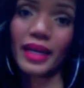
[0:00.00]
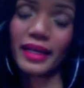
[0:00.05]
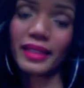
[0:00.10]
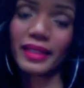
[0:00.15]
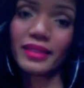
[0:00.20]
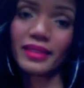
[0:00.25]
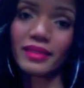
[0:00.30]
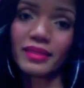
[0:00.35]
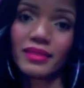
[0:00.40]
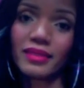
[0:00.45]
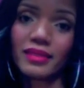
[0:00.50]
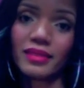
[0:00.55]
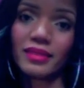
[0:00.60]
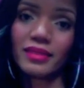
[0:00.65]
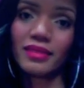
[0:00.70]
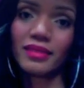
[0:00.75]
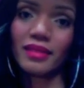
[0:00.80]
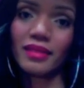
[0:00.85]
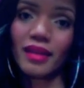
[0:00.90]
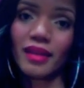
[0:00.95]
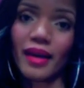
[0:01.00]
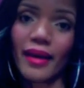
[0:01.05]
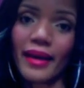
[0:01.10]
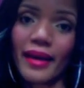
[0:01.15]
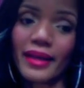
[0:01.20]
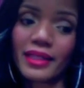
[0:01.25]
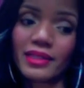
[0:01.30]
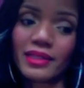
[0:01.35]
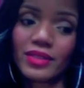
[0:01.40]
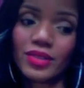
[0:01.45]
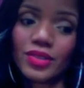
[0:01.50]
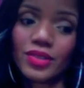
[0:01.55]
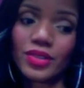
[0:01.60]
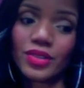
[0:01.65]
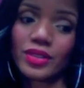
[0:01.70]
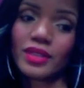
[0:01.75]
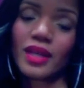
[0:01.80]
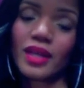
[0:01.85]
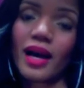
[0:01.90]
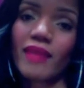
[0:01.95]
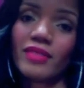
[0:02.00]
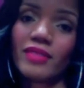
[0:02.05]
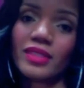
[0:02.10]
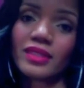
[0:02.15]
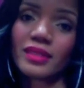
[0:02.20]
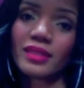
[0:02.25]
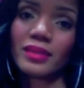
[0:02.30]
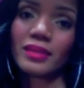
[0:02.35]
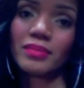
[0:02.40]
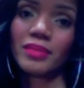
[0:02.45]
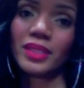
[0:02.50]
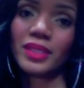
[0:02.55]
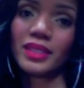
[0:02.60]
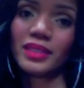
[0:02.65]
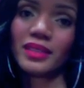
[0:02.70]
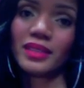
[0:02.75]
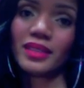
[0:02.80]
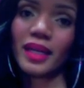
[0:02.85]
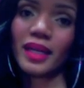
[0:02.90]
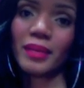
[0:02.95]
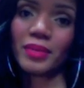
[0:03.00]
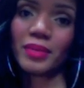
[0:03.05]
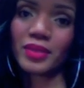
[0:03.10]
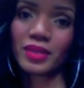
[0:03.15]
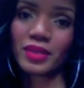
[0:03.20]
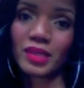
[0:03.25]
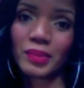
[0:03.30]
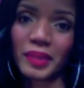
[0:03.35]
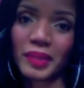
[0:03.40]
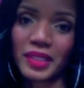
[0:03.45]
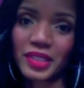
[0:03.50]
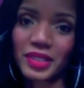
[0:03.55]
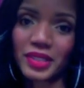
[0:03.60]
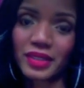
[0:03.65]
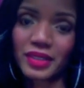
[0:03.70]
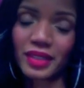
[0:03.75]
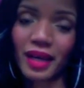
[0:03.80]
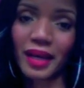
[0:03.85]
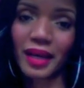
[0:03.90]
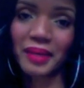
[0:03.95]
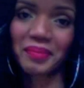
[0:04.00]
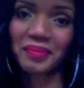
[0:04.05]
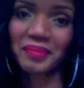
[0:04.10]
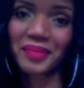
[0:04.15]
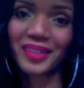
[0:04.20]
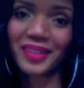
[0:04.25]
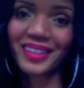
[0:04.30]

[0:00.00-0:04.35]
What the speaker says: And you should obviously be able to spend your time